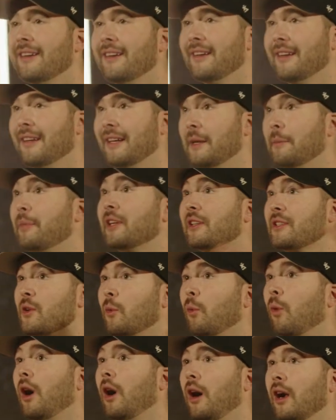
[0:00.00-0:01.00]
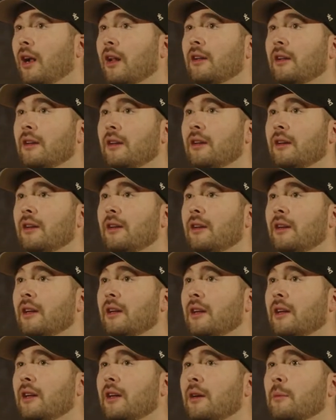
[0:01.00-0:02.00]
it builds a wall.
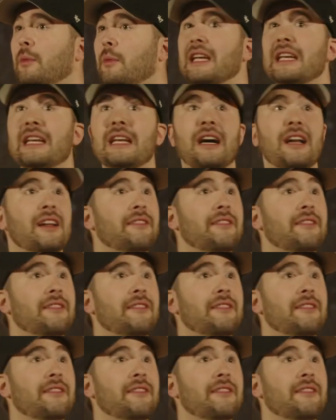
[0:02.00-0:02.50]
But none